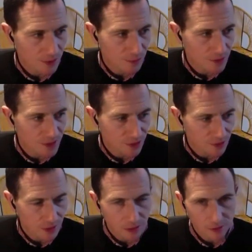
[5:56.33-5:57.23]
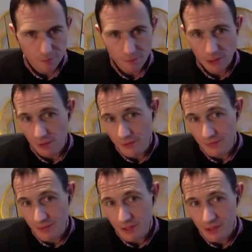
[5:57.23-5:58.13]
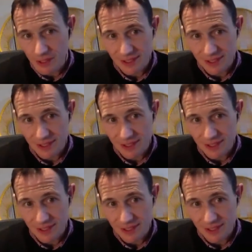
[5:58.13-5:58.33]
We saw a lot of interest